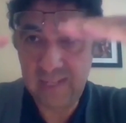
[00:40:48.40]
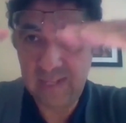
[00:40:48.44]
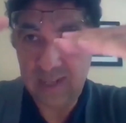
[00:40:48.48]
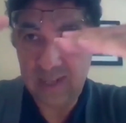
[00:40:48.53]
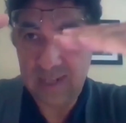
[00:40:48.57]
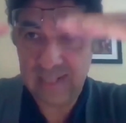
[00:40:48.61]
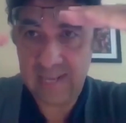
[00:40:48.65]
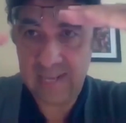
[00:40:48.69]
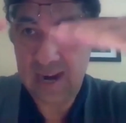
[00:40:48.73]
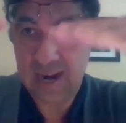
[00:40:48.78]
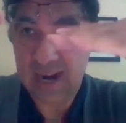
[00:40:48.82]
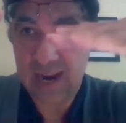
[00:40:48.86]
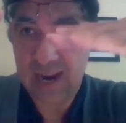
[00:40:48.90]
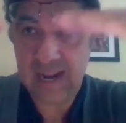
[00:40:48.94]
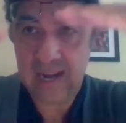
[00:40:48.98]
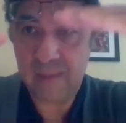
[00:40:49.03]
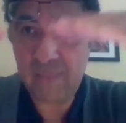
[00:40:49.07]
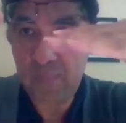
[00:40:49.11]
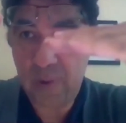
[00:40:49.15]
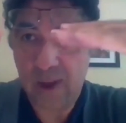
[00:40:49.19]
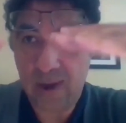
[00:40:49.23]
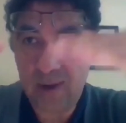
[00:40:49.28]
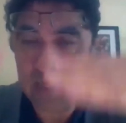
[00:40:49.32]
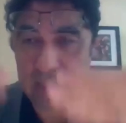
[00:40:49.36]
a la
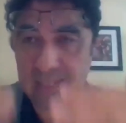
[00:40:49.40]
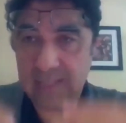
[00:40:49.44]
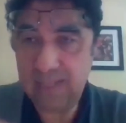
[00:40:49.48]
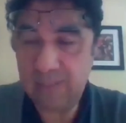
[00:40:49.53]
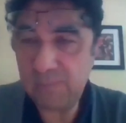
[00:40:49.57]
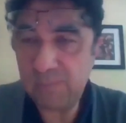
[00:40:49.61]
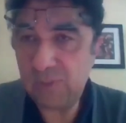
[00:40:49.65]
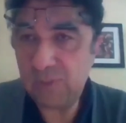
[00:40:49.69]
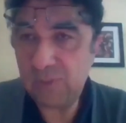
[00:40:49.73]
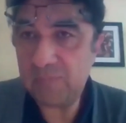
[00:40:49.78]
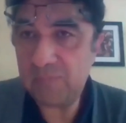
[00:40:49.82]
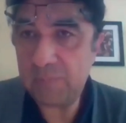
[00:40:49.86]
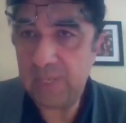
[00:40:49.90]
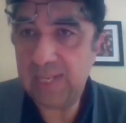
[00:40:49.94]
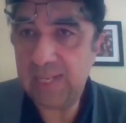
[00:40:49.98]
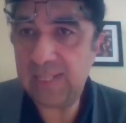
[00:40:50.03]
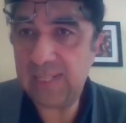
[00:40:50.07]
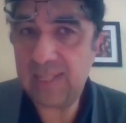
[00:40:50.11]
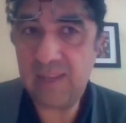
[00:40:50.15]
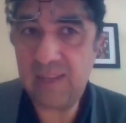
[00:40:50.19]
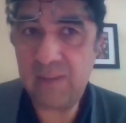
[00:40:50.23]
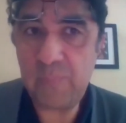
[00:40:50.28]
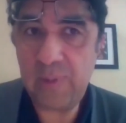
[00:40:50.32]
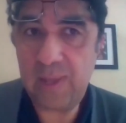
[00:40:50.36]
par in terms of
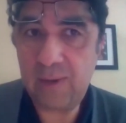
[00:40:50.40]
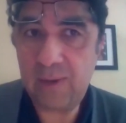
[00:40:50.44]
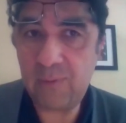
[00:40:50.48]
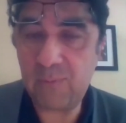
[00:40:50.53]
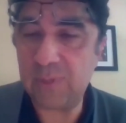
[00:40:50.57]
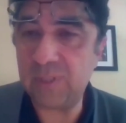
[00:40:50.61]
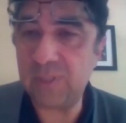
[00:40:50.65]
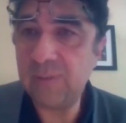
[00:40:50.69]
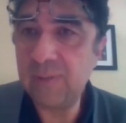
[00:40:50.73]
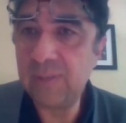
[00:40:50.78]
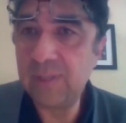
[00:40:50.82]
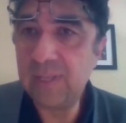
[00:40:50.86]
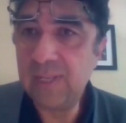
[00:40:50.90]
military power.